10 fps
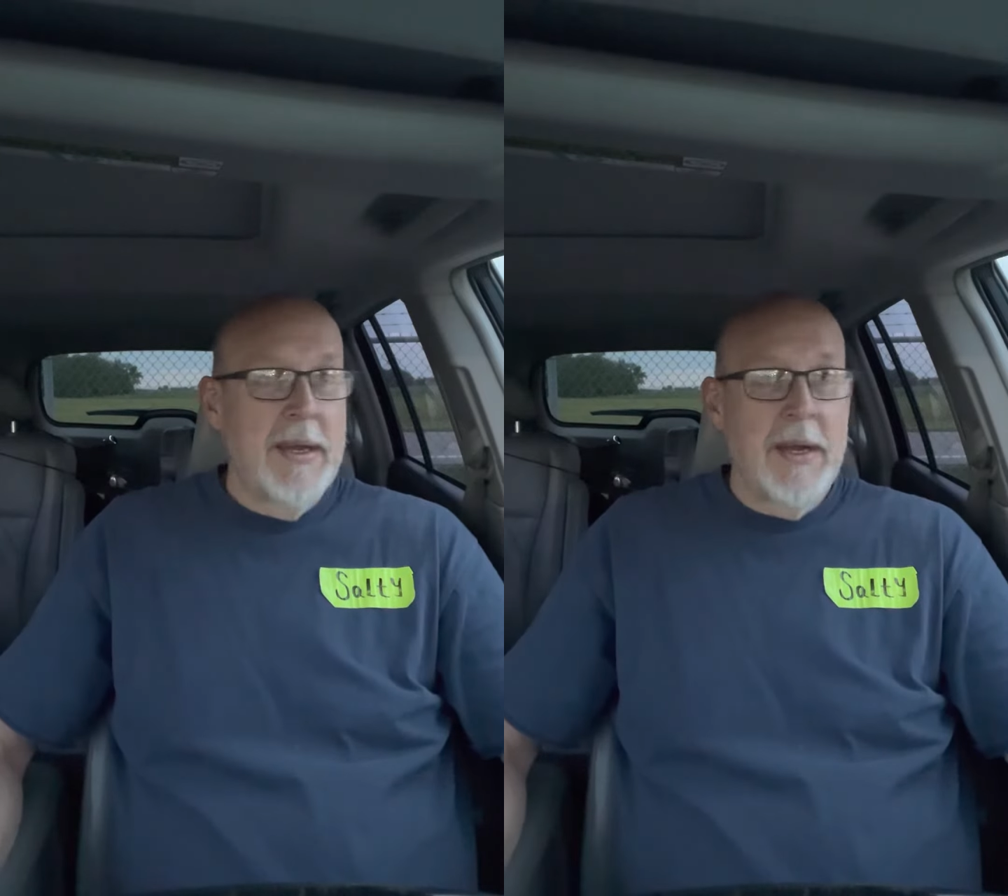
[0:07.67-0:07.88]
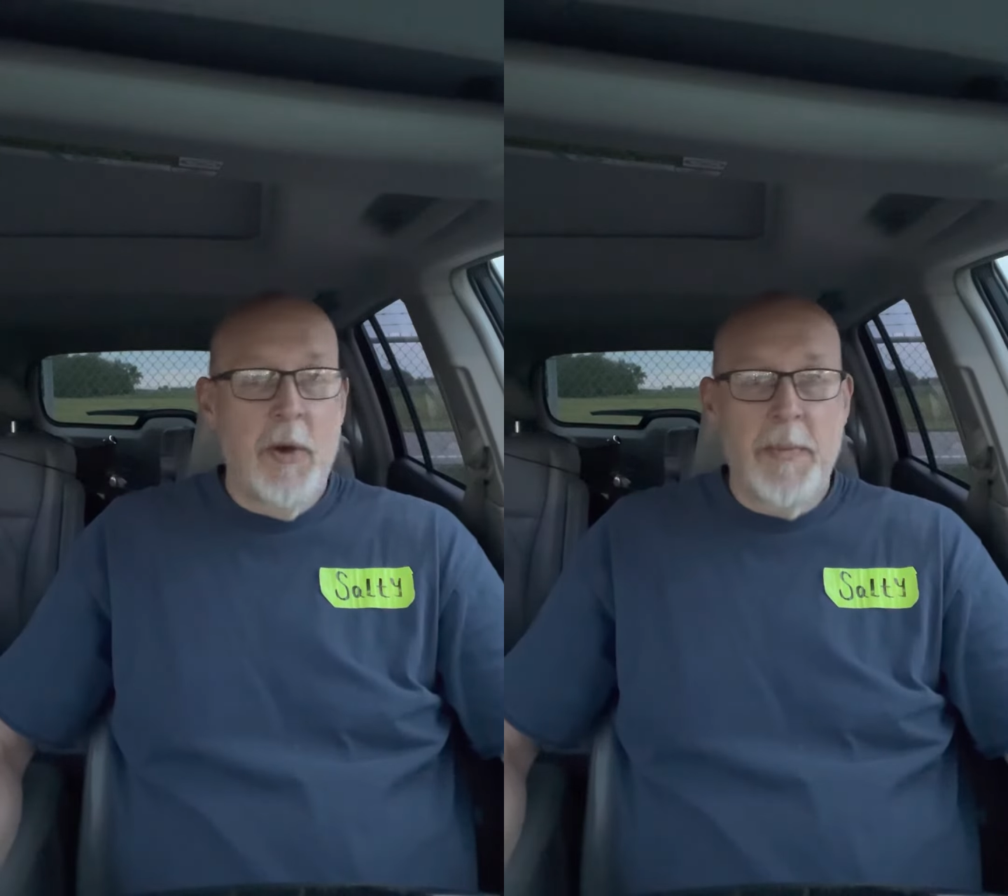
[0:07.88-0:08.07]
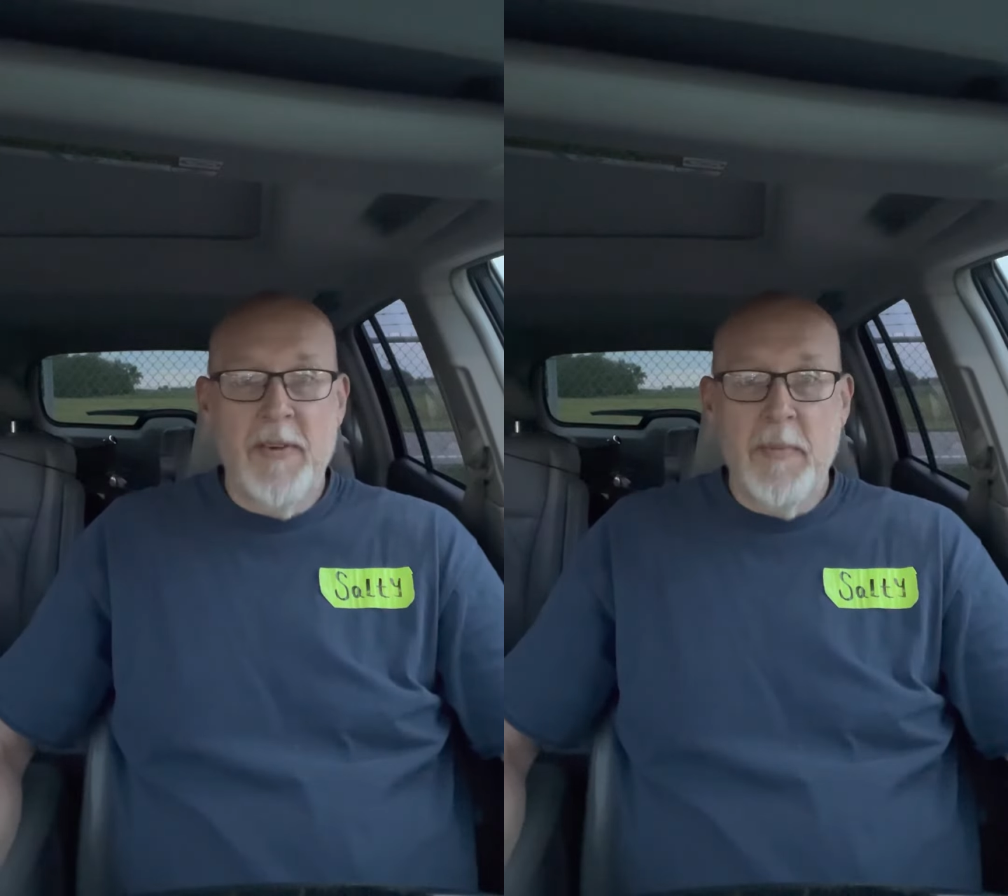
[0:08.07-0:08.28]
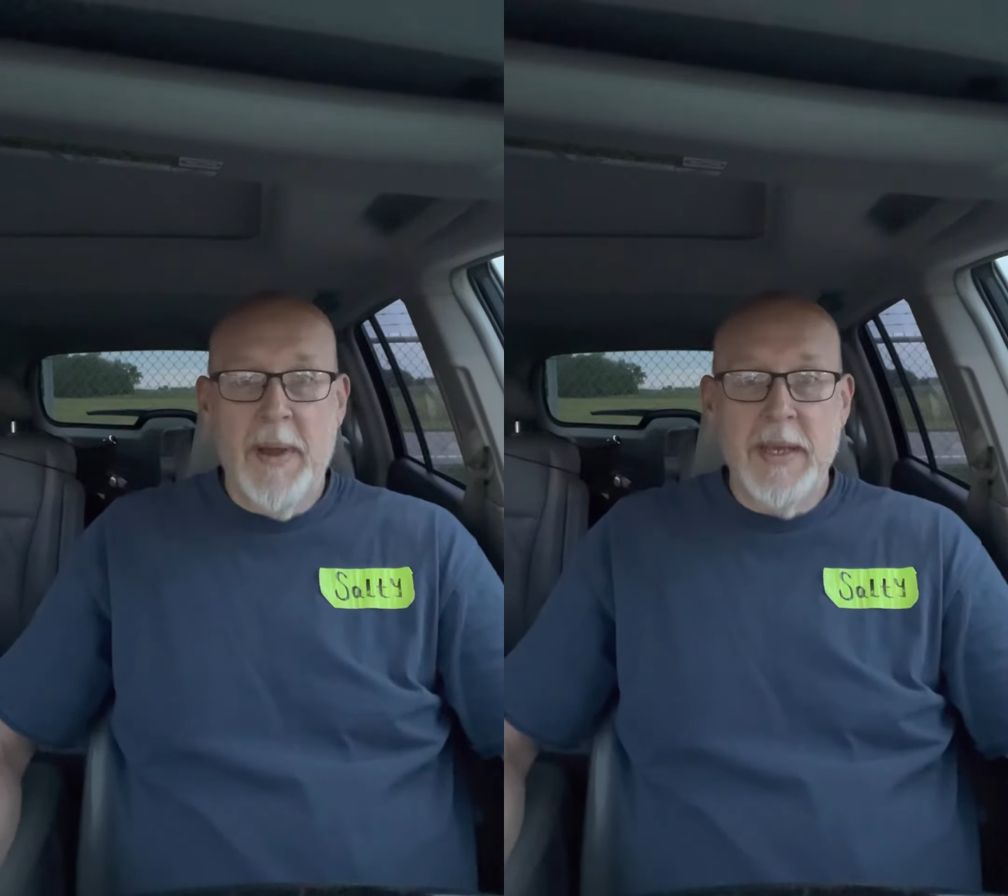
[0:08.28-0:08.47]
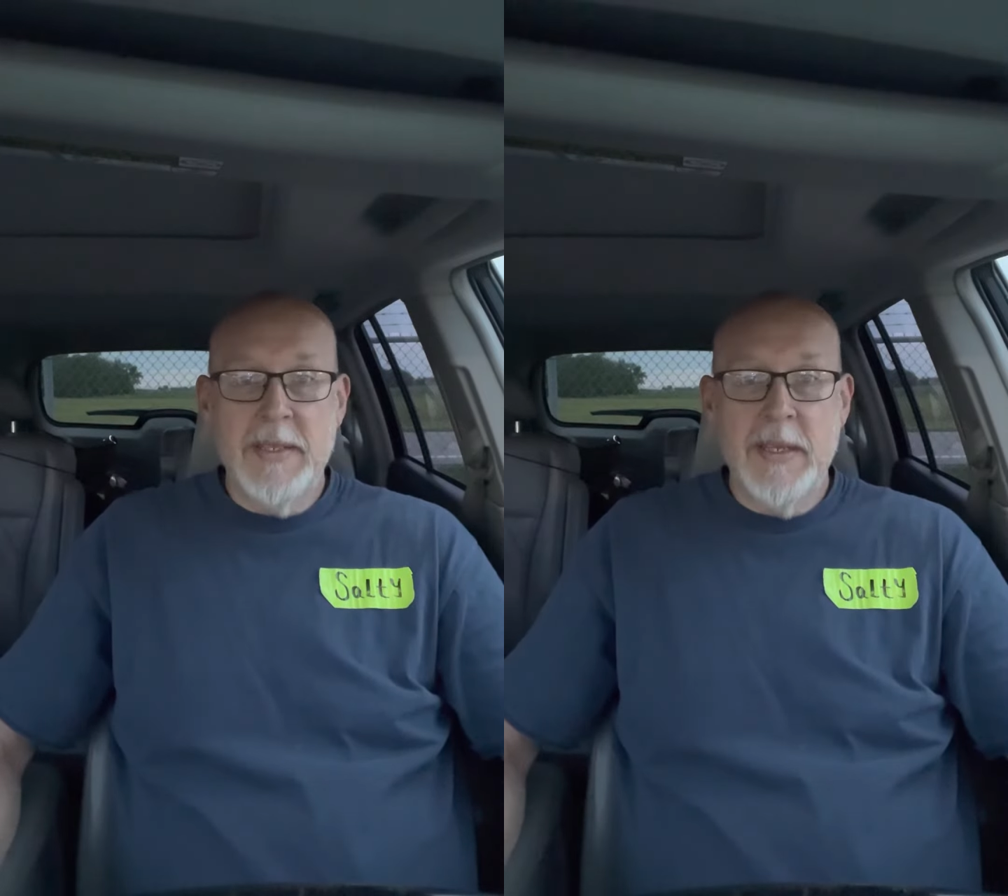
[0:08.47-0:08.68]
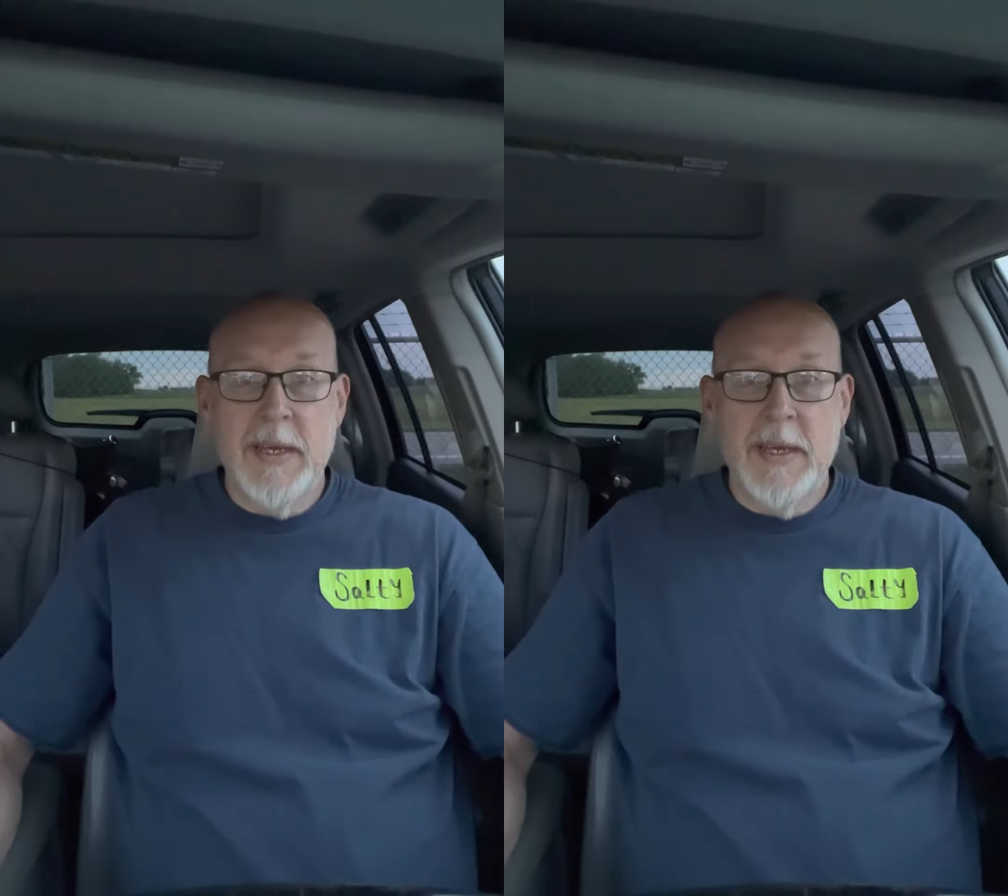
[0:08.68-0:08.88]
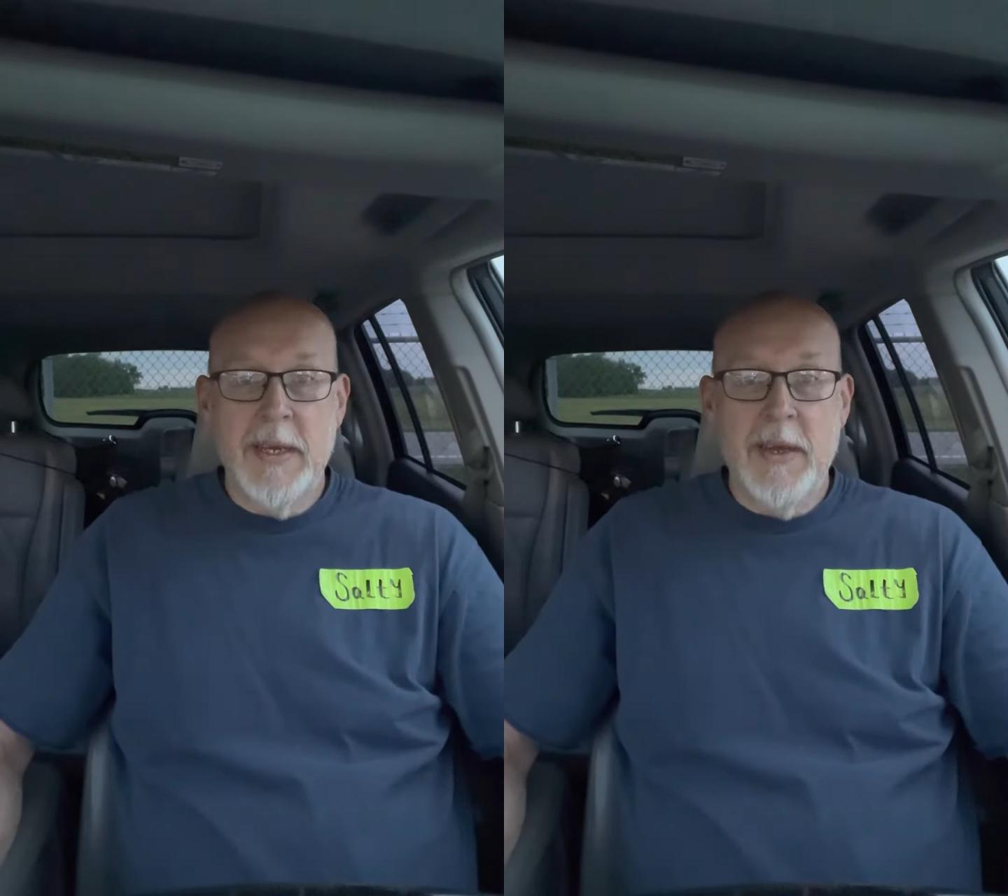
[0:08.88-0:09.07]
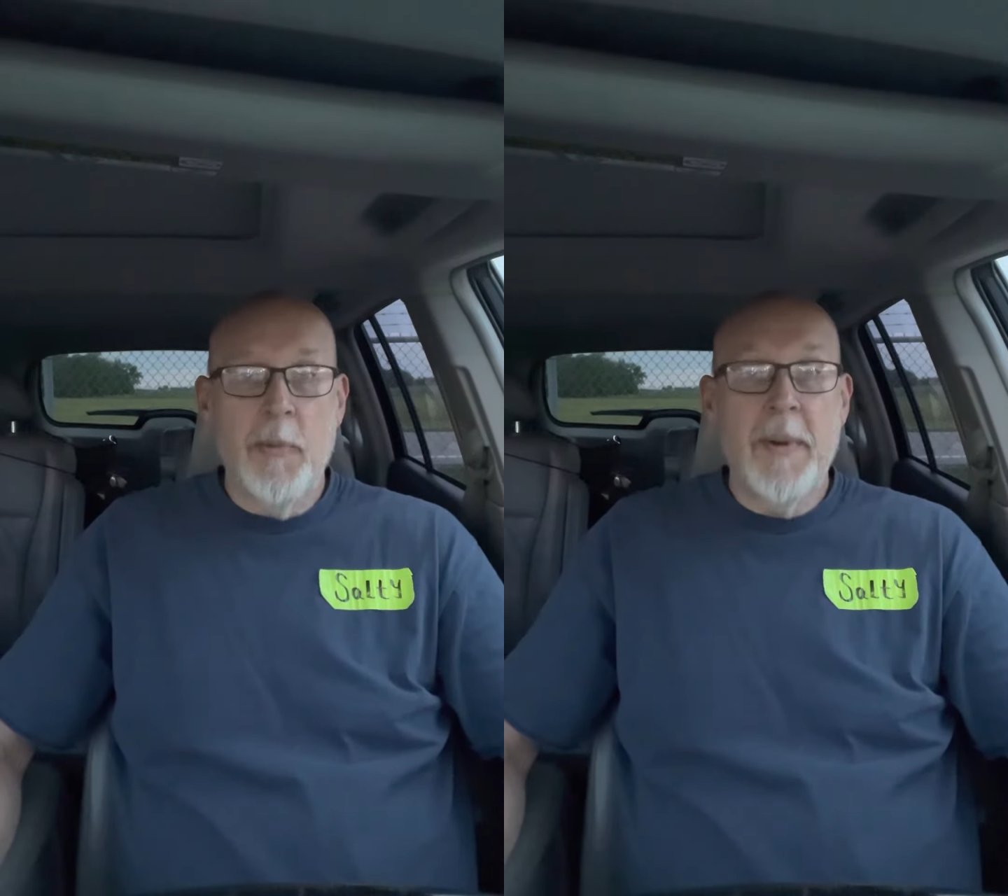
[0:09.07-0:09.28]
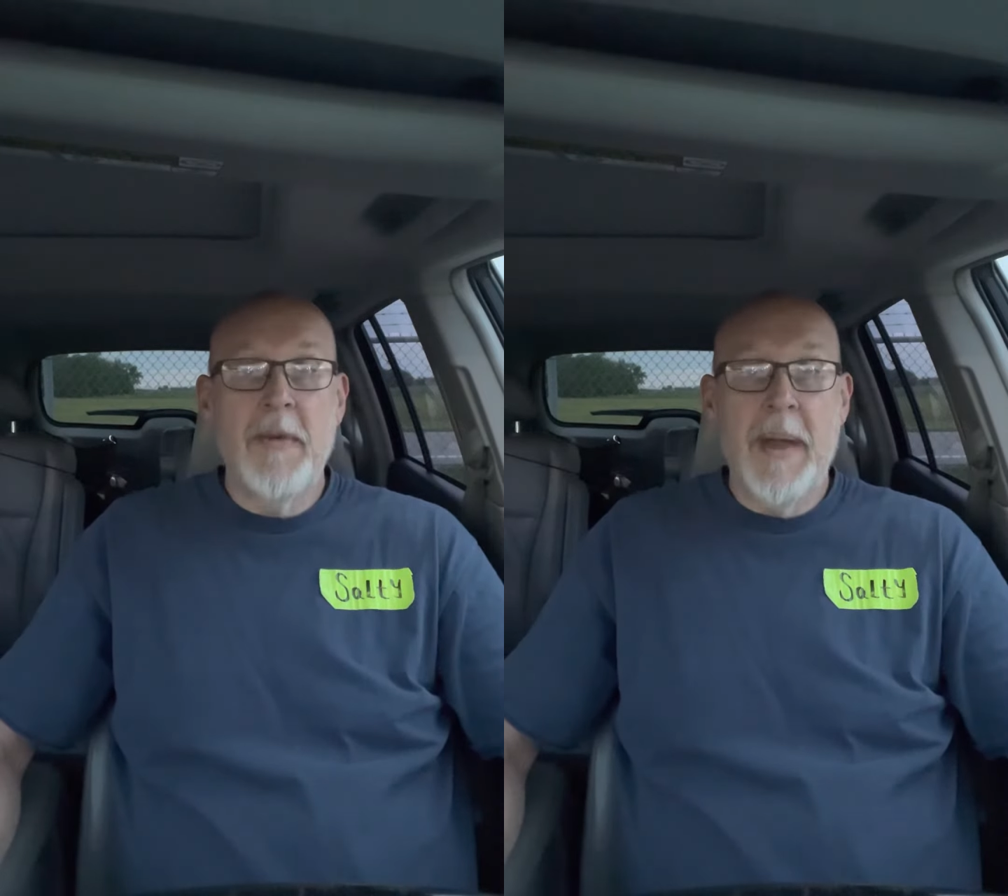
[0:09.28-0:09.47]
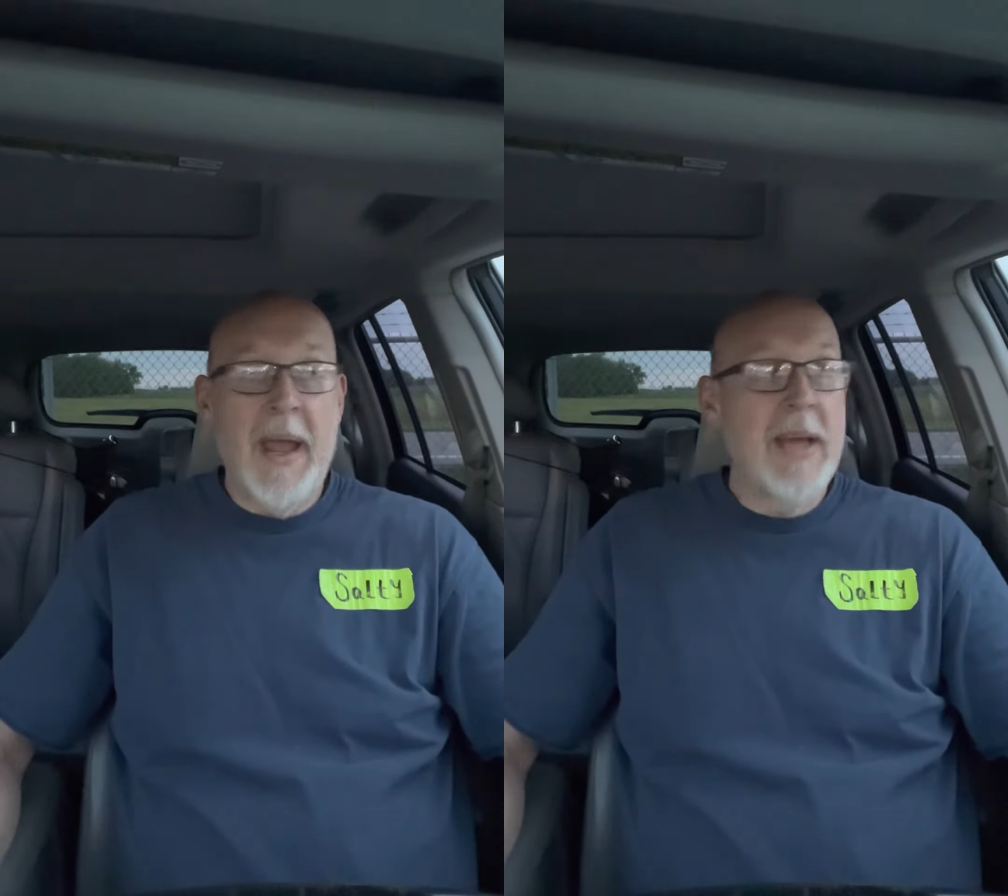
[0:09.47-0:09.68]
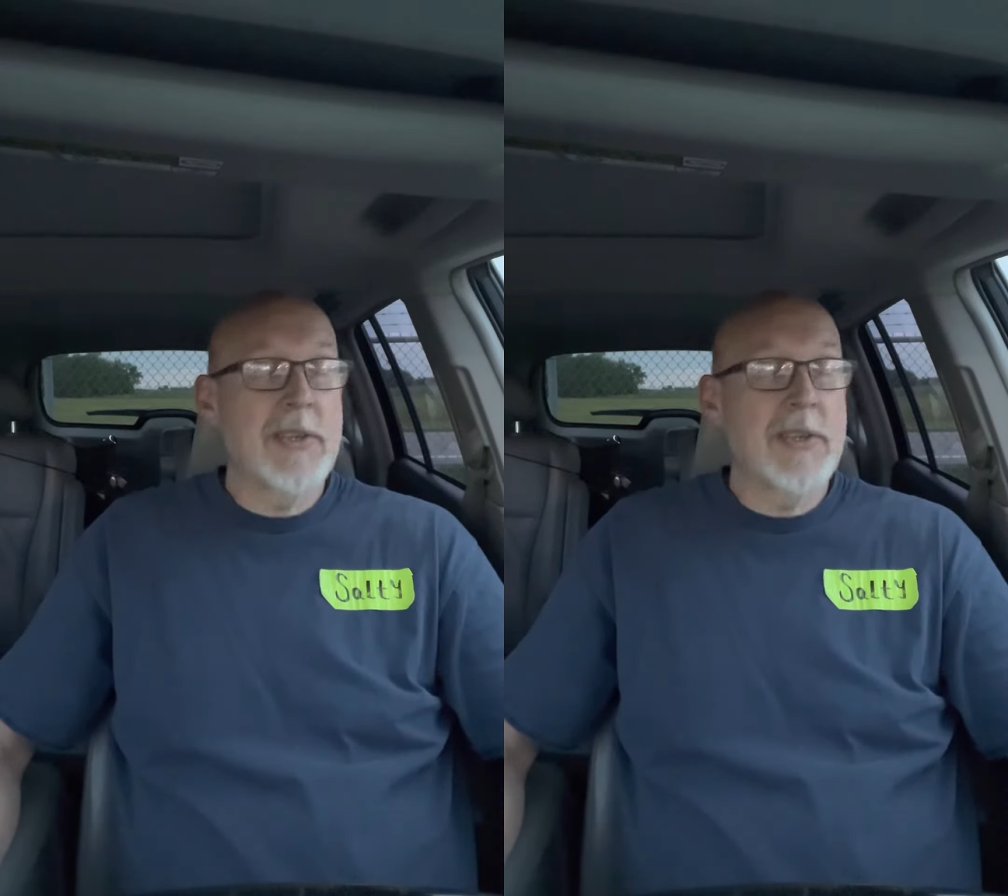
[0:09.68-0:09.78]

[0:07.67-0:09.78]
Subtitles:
Hope everybody has